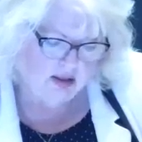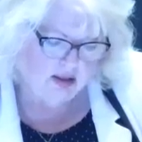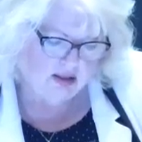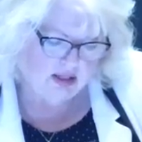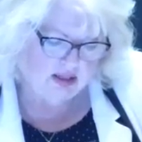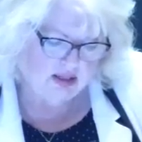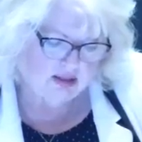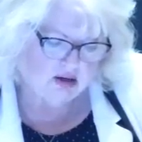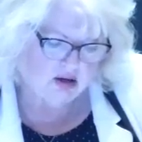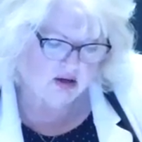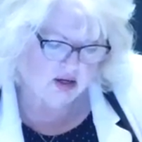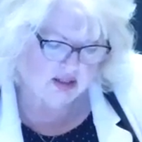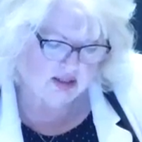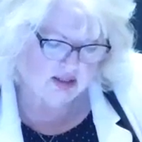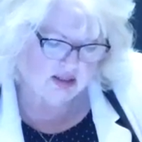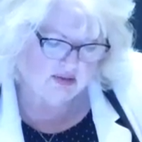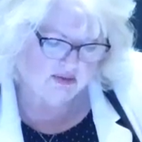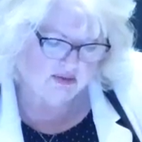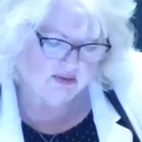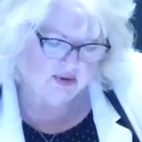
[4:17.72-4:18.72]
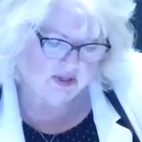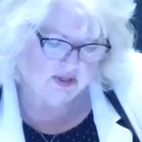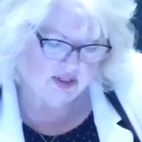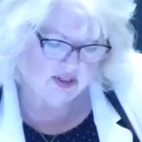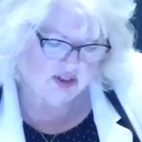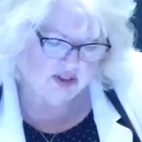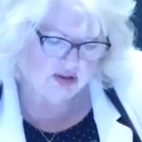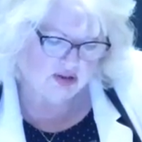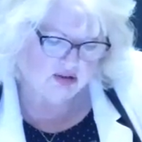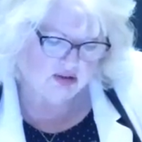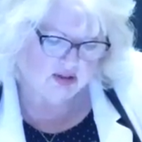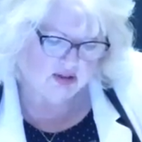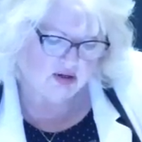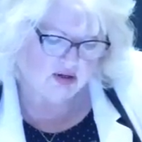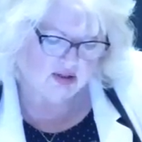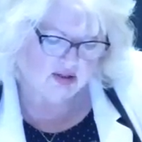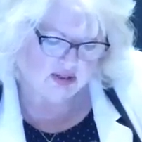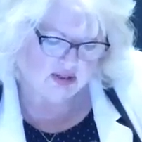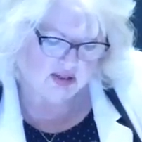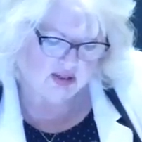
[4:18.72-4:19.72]
These cost differentials
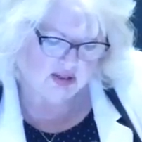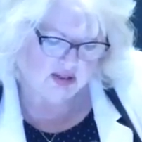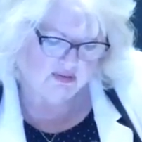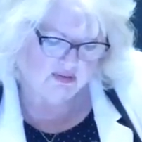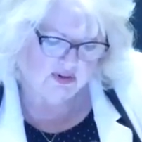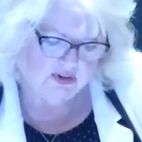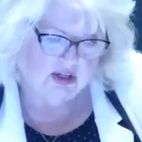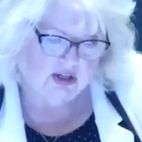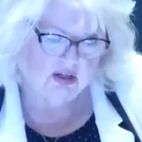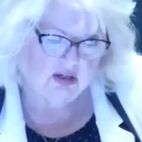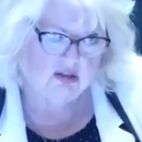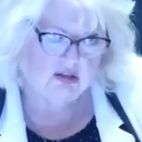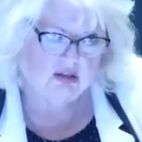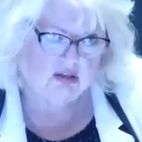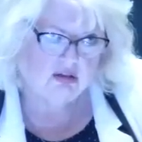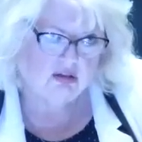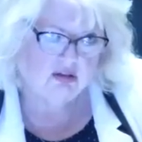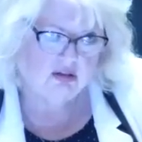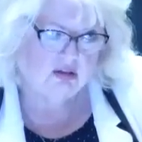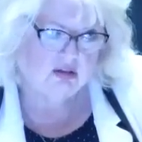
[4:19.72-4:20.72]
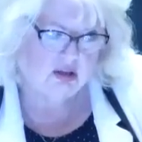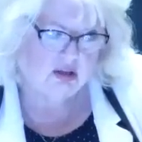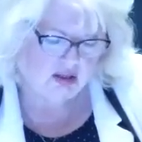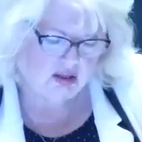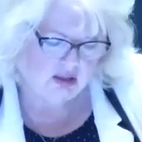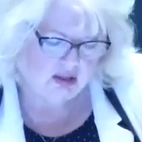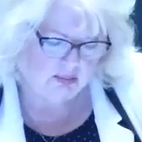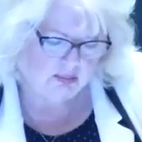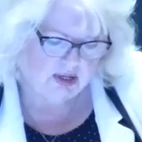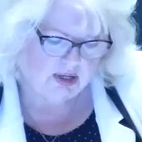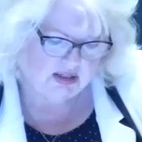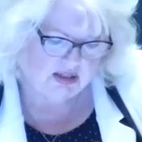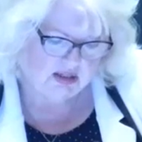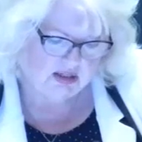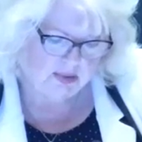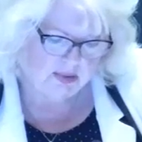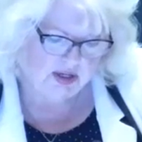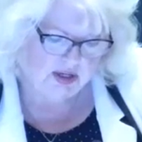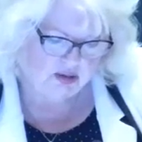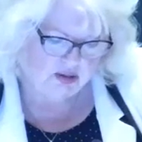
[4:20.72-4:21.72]
are significant and they
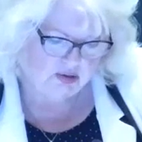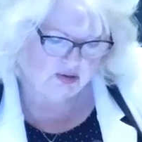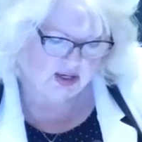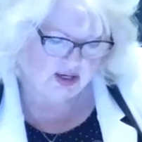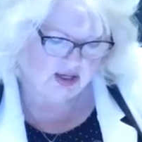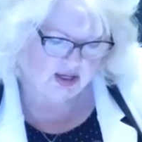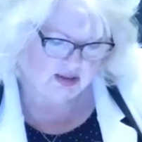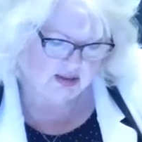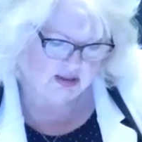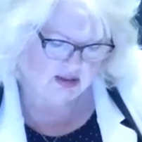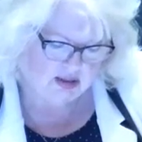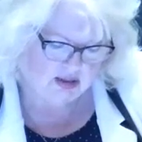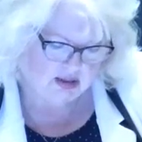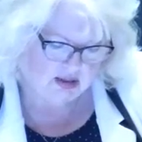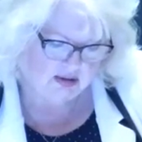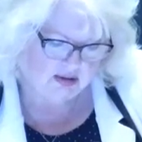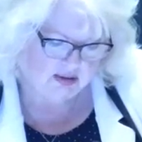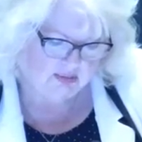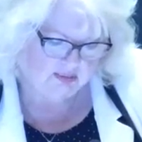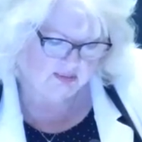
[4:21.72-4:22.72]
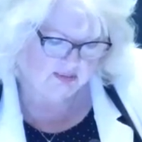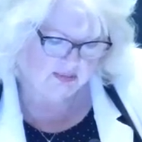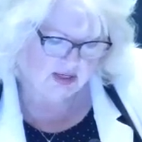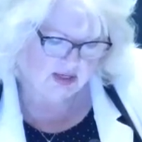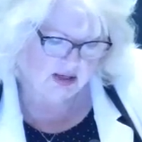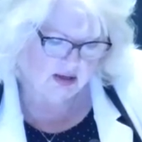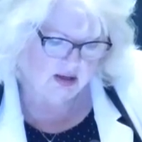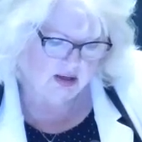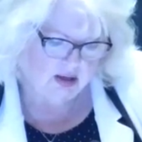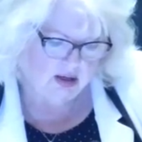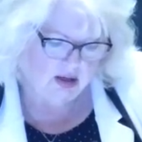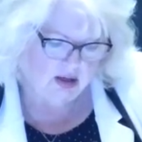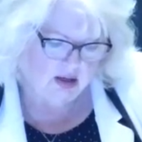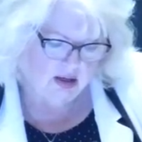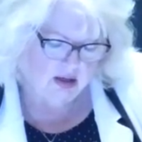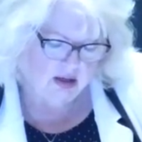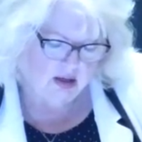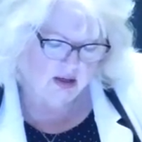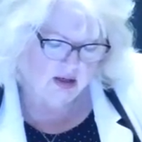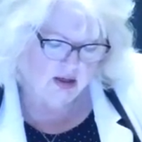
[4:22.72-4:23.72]
must be addressed.
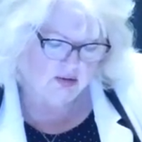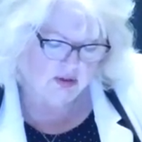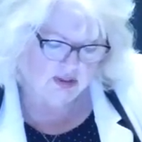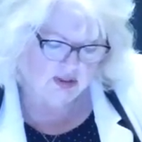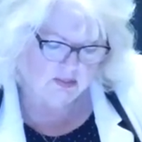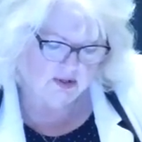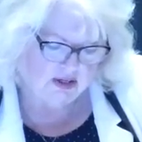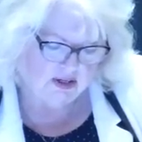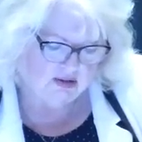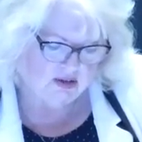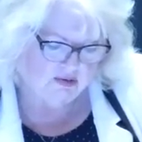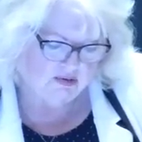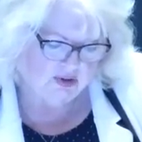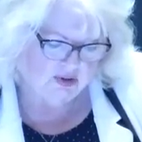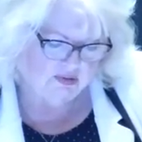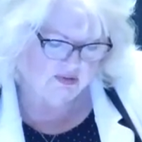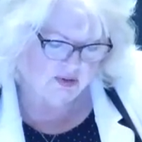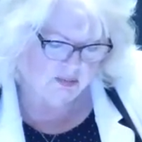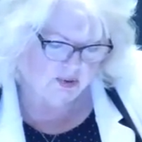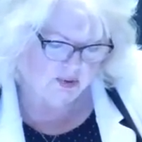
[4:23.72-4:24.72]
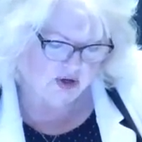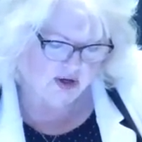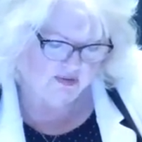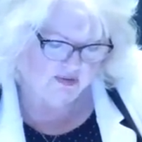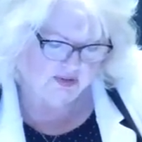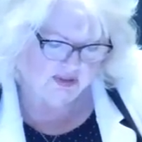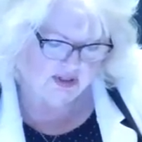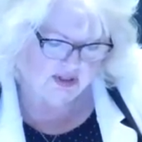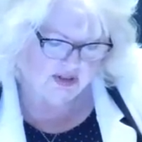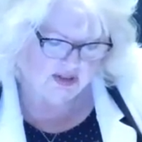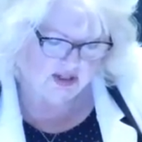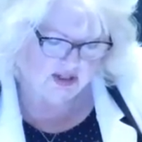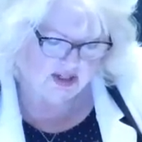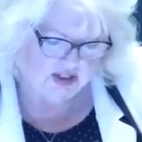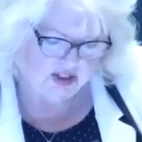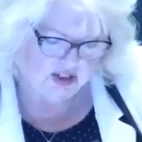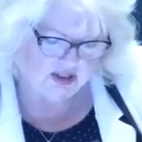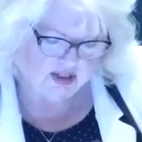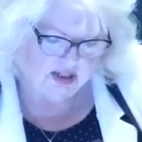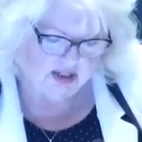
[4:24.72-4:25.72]
Irrespective of the province's
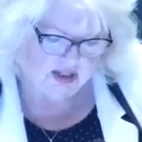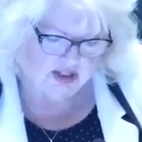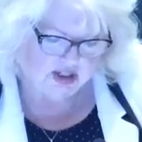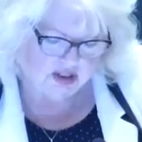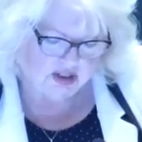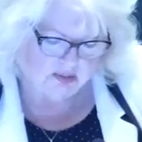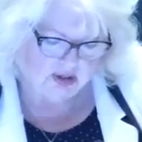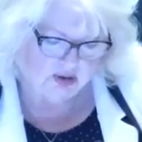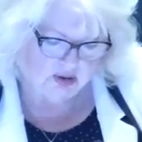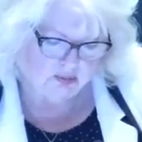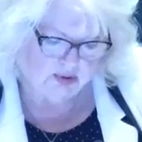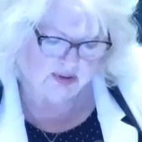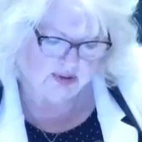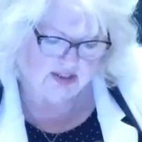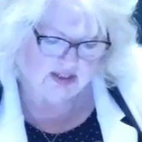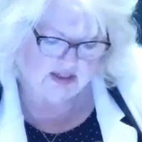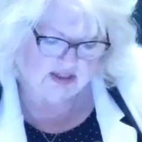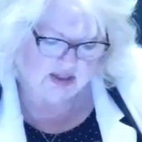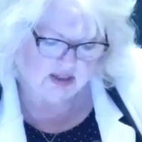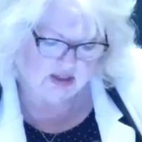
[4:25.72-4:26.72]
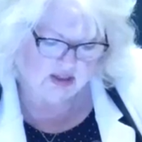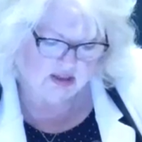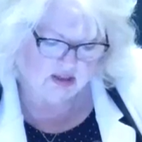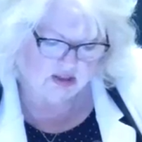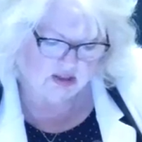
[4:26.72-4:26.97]
legislation about policing in